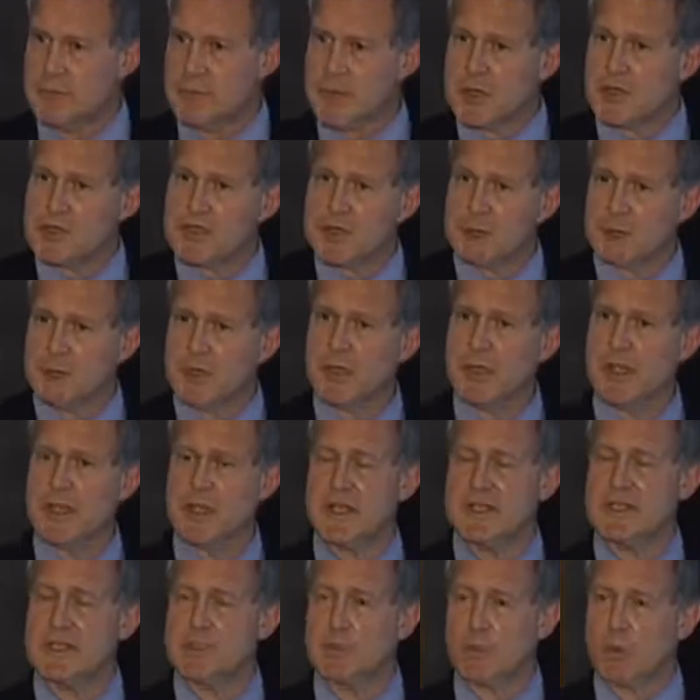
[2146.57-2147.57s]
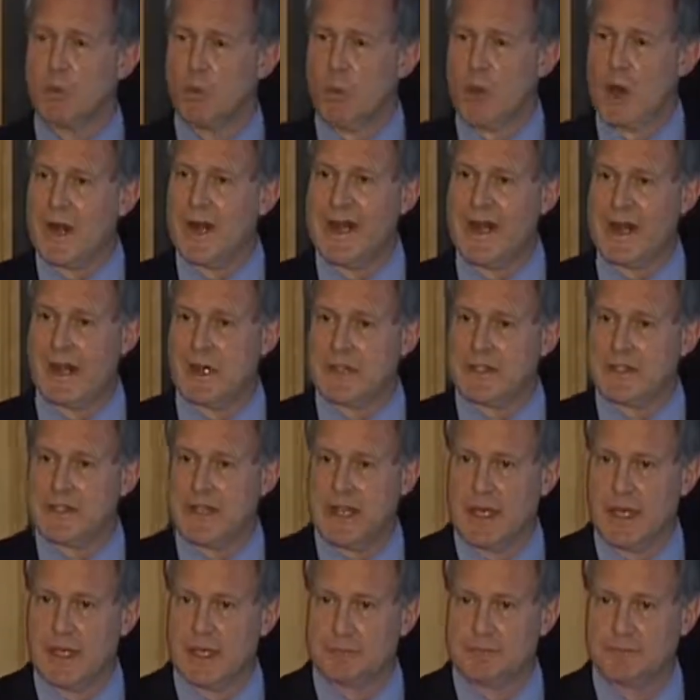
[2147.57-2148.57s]
Because there really isn't one
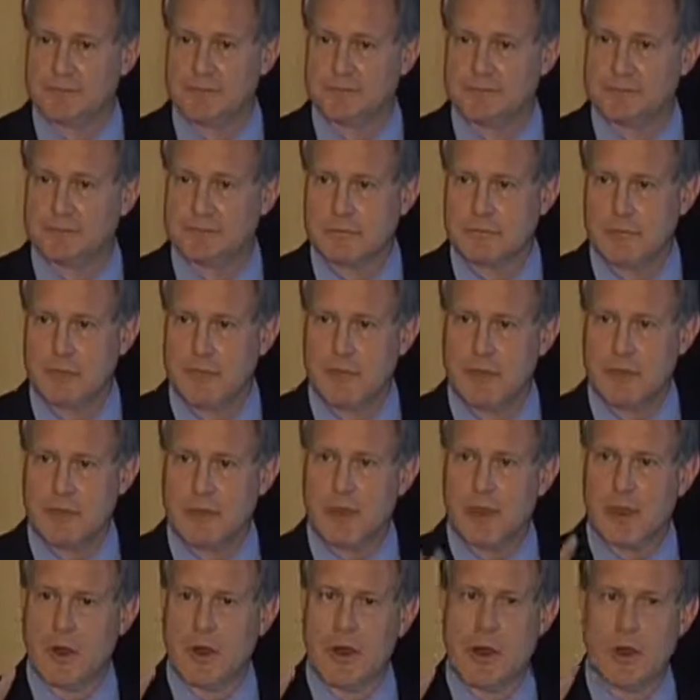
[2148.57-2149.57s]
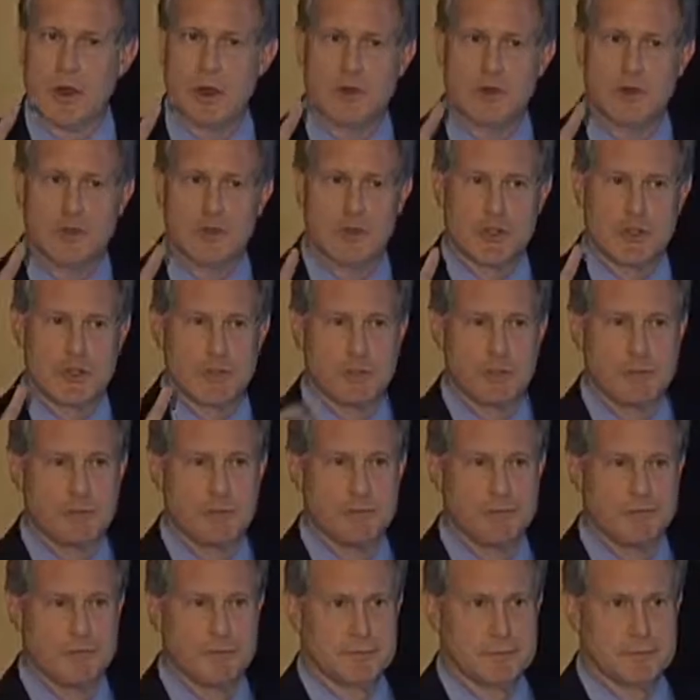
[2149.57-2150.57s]
LDL. There are two.
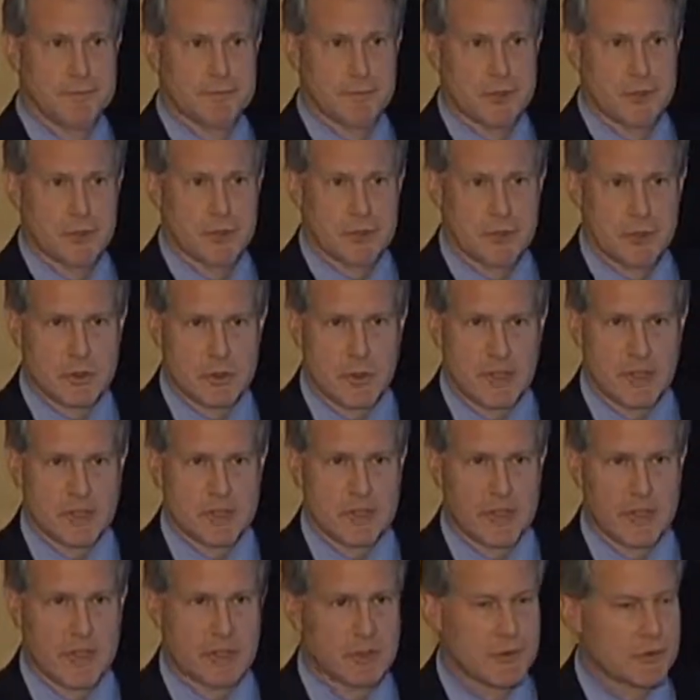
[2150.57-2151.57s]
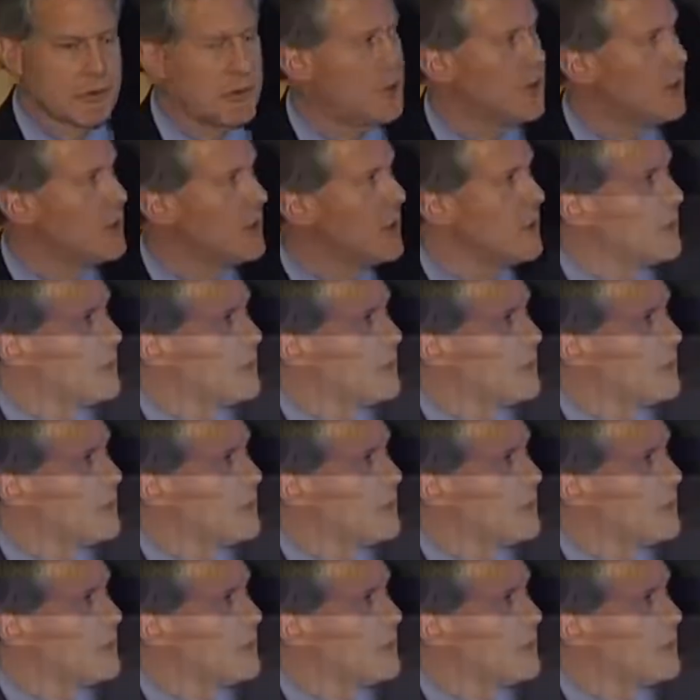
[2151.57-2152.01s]
There are two LDLs.